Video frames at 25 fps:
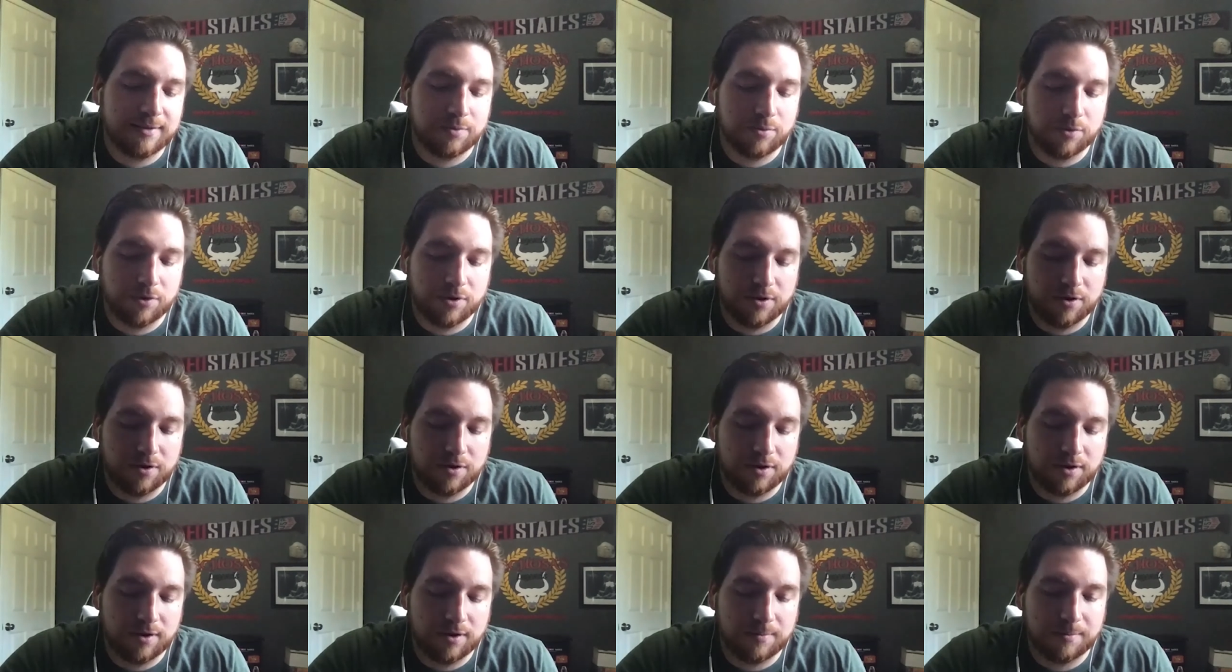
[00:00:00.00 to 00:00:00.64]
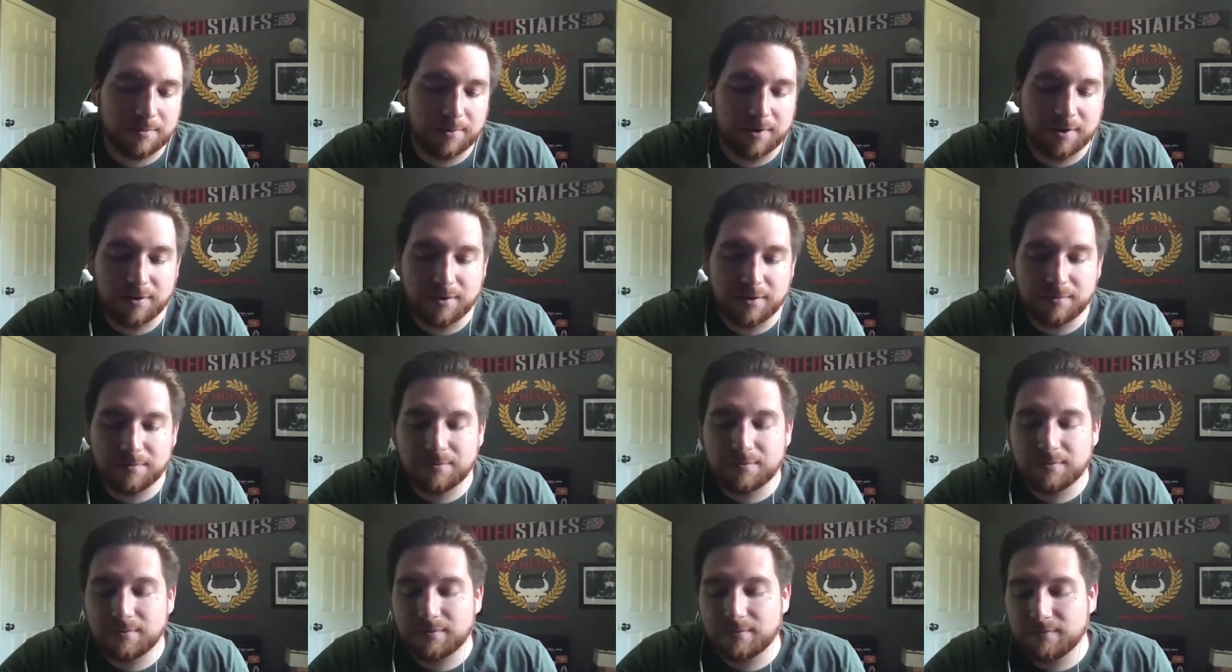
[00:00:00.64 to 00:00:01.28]
We're I'm um, the
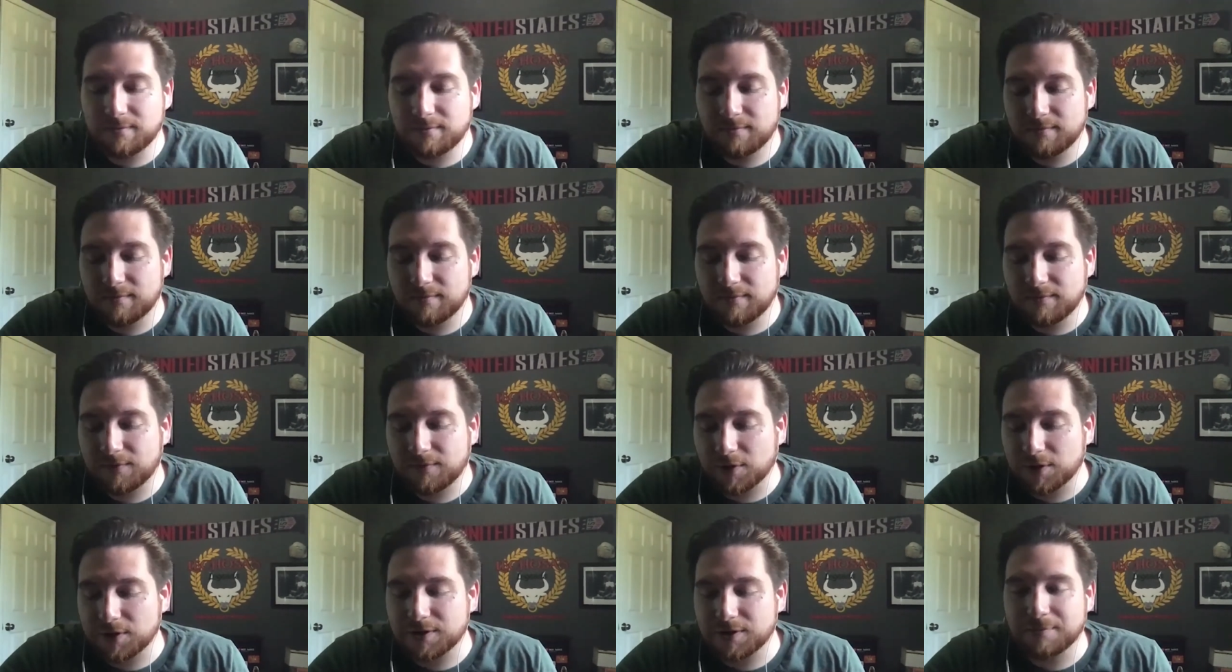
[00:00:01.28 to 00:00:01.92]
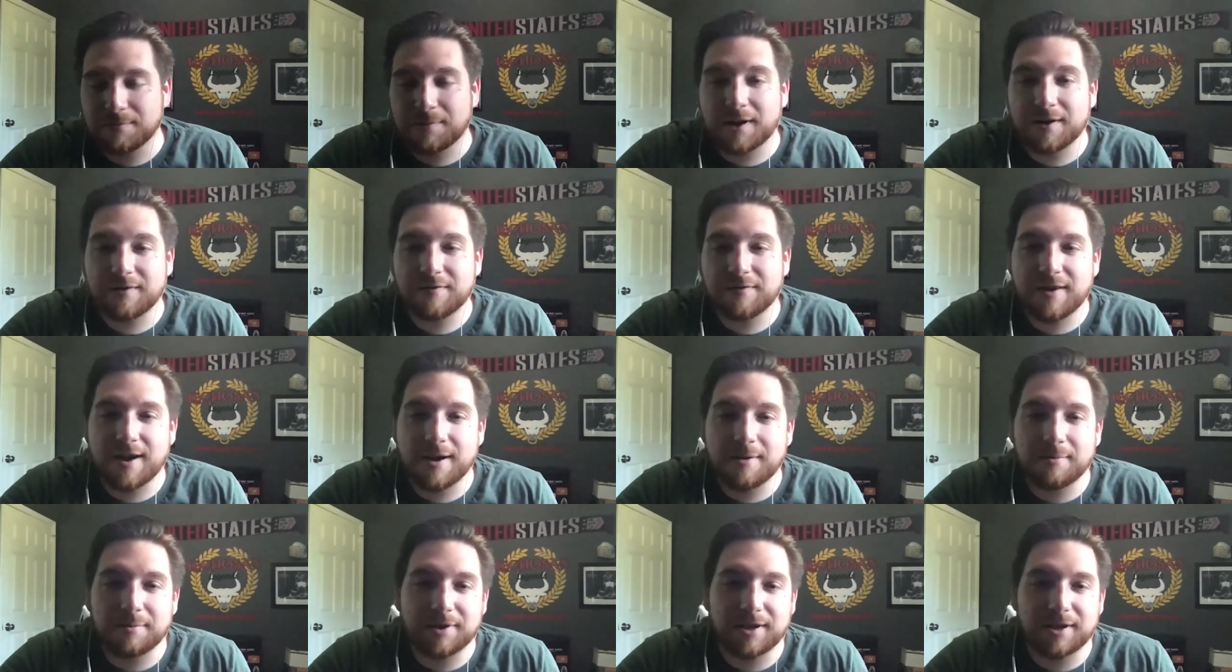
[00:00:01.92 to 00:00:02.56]
first of my
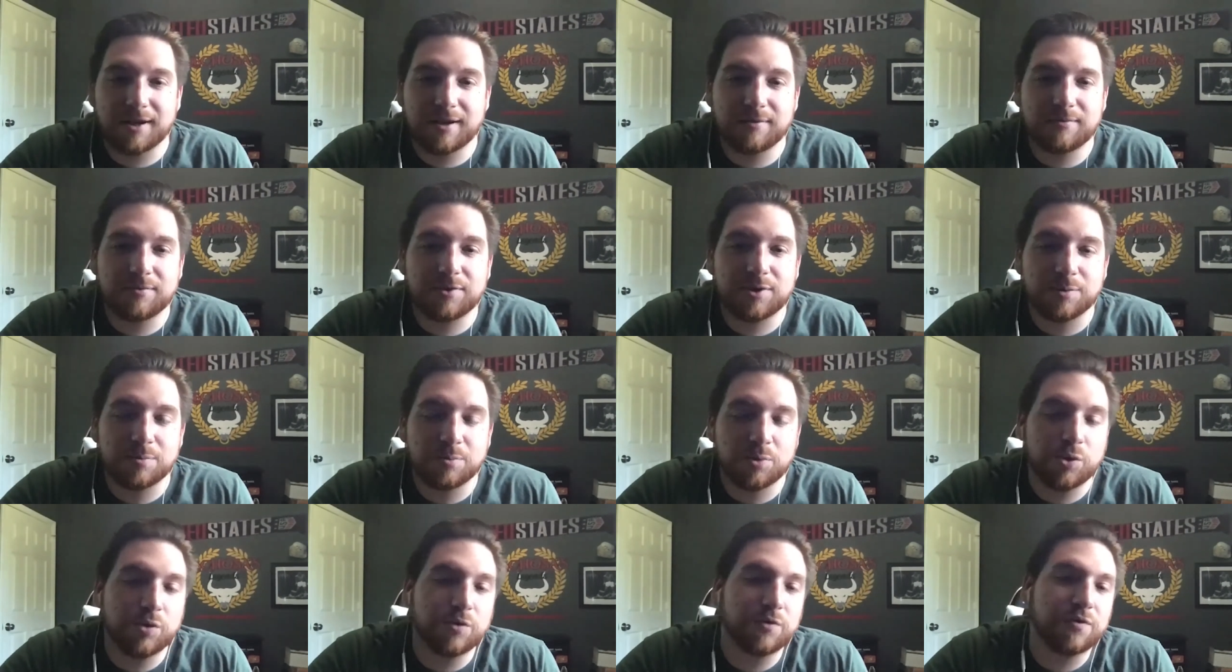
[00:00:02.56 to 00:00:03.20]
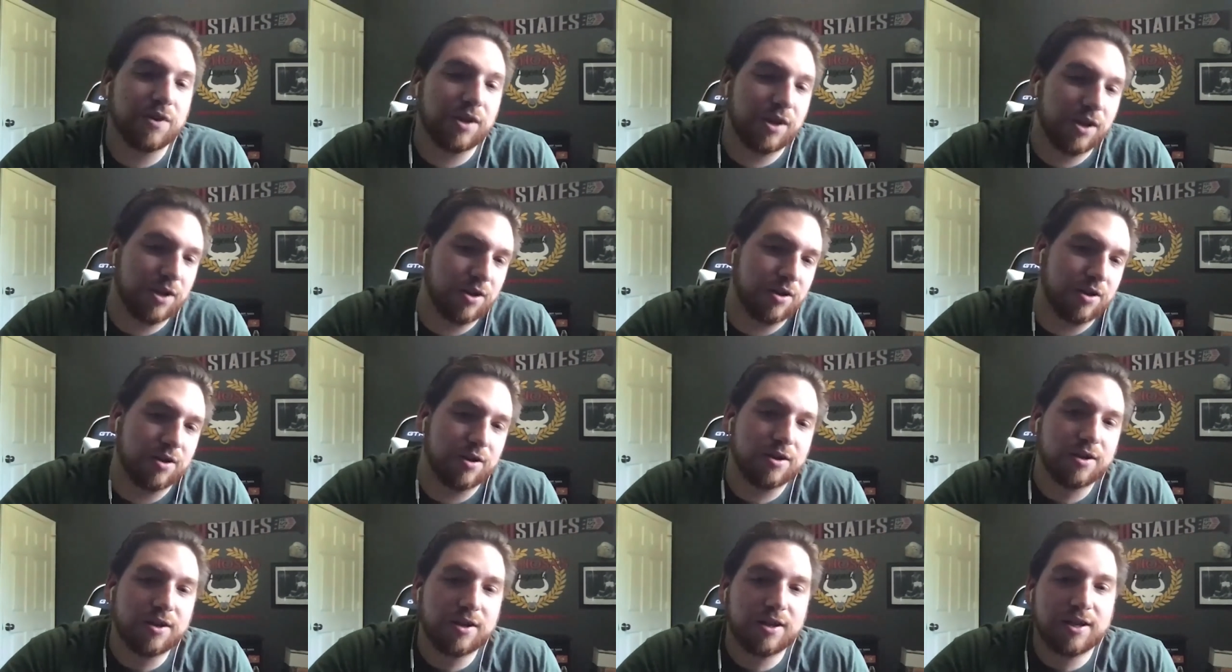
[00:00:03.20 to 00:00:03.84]
family to move
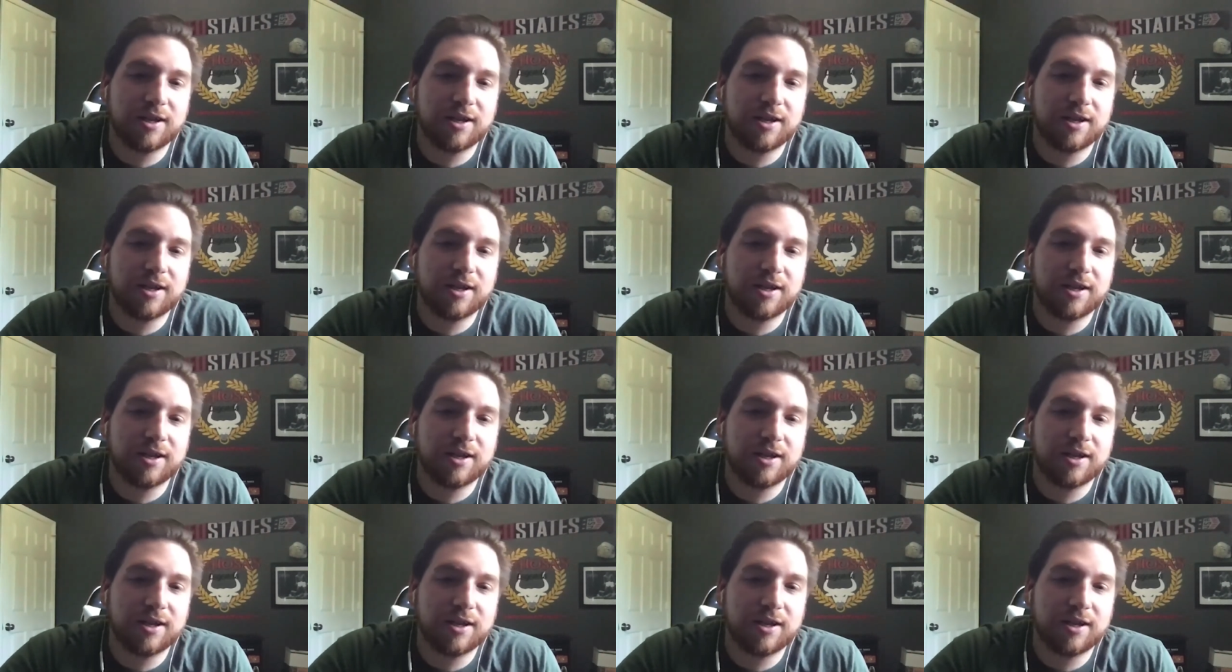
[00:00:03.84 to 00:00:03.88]
here.